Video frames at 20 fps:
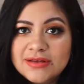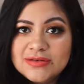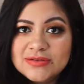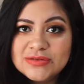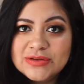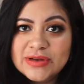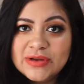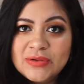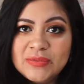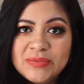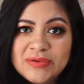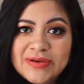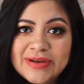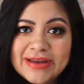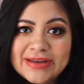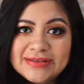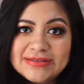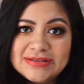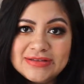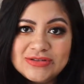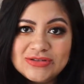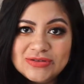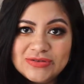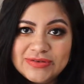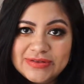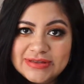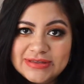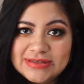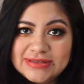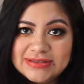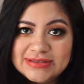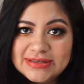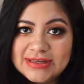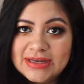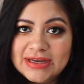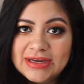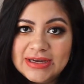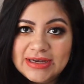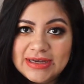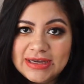I hope you guys enjoyed this
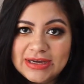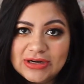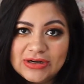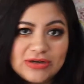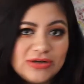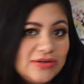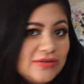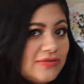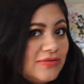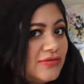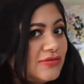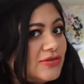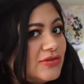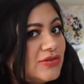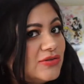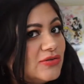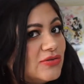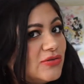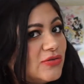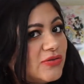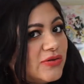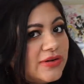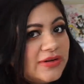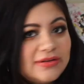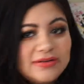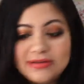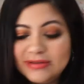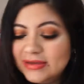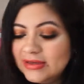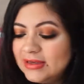hair tutorial.